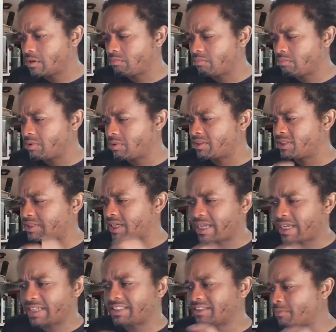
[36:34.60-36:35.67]
Remember this
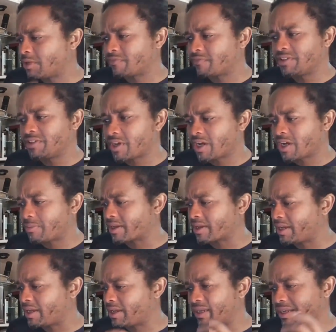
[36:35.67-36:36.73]
Atlantic Monthly drop. I
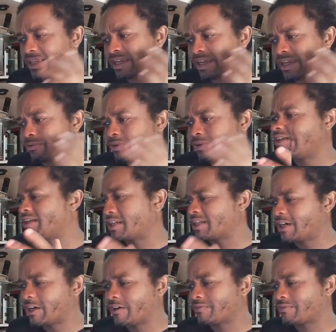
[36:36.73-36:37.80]
can't read it
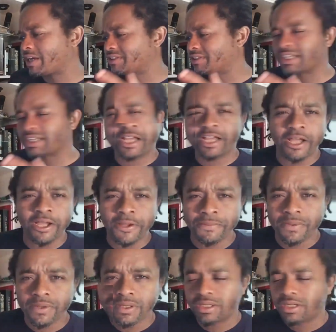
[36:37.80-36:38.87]
enough. Every time
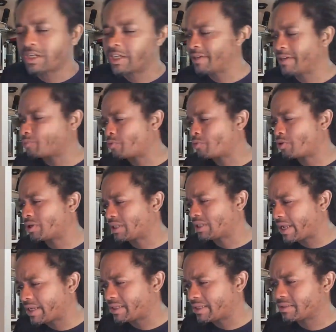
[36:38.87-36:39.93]
it comes more to
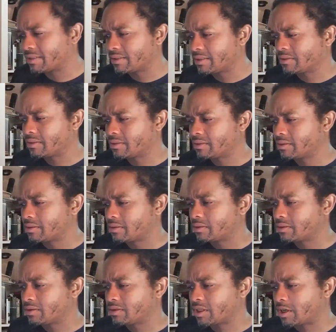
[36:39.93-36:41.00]
light.
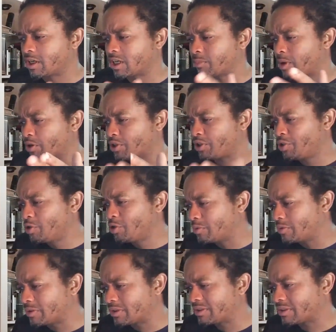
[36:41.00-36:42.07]
Talking about
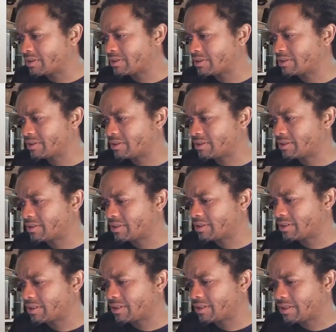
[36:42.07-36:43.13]
Cuba.
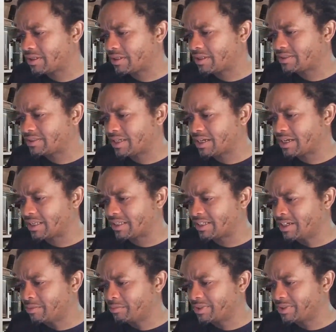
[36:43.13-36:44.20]
It said
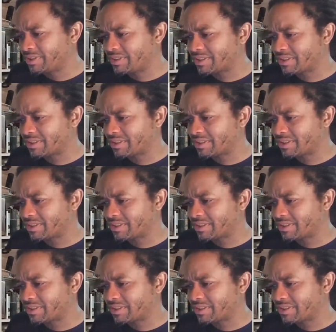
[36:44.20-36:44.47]
Columbus.